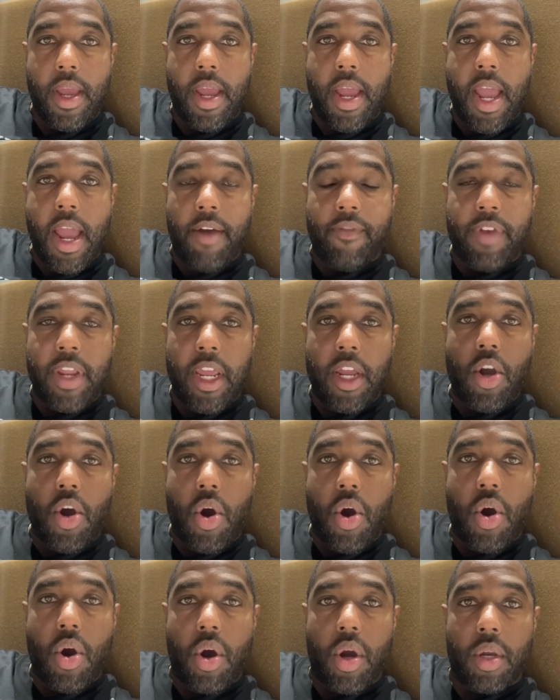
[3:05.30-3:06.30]
have they
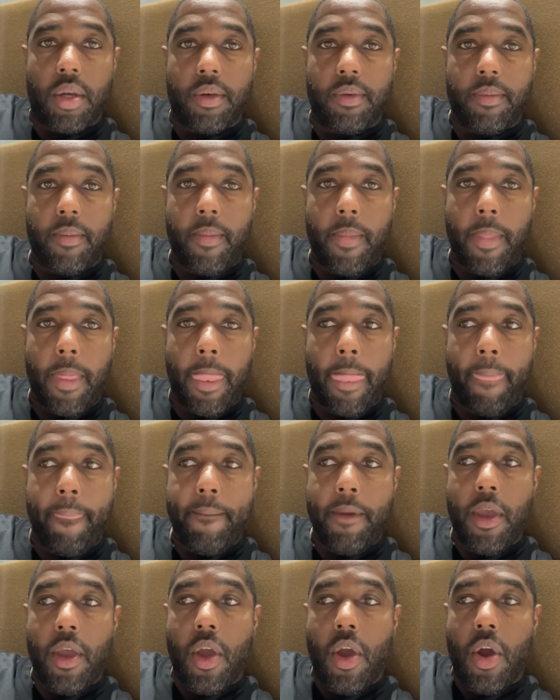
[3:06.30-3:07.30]
gone
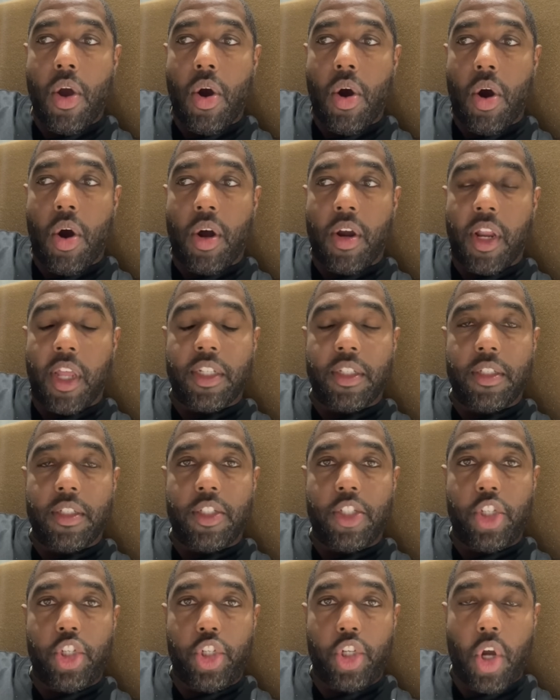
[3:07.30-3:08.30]
on a
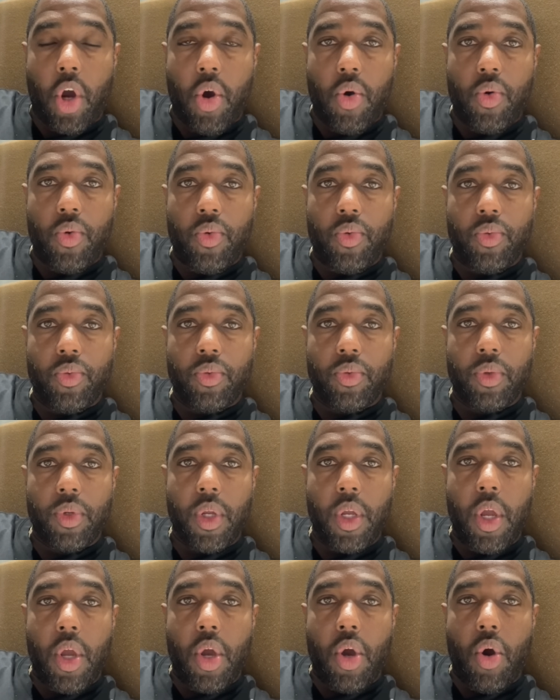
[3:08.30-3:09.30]
show
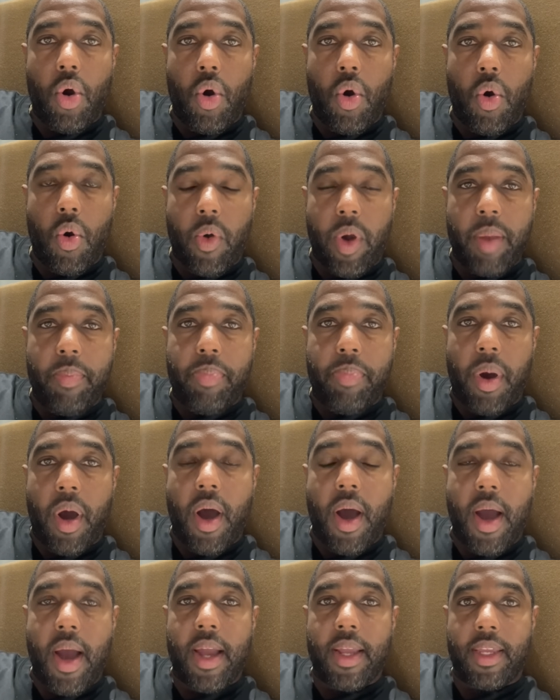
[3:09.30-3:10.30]
or a
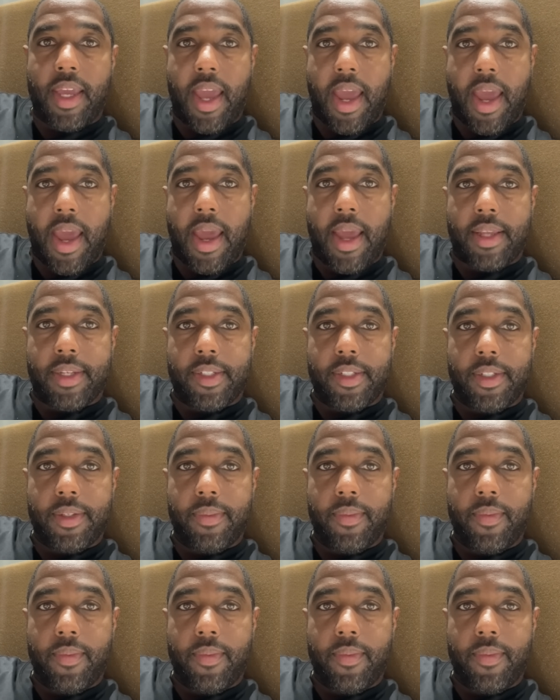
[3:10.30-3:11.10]
podcast